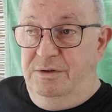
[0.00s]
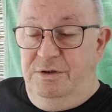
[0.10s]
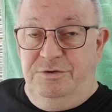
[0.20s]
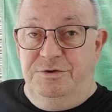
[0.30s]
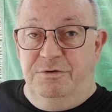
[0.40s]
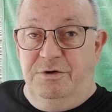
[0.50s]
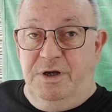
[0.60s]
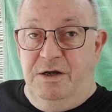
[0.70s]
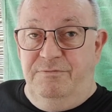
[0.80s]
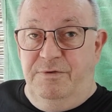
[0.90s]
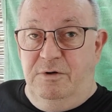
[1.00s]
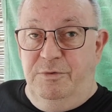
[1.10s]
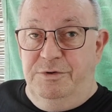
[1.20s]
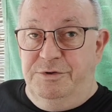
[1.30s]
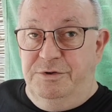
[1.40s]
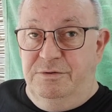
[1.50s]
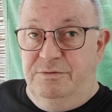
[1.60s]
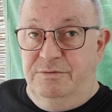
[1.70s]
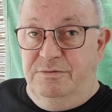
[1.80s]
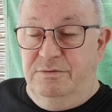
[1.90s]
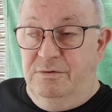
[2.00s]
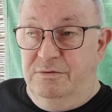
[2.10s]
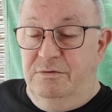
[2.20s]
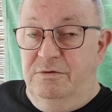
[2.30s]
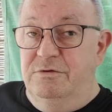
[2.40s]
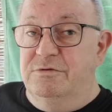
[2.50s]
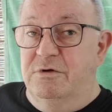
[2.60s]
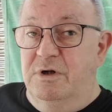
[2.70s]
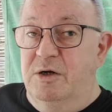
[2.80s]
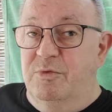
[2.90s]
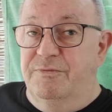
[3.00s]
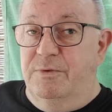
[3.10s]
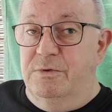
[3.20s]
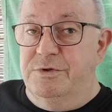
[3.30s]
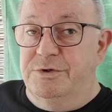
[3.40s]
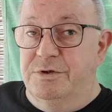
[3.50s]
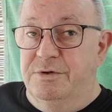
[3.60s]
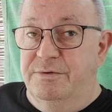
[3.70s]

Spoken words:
the sugarcane farmers are going to lose their labor force.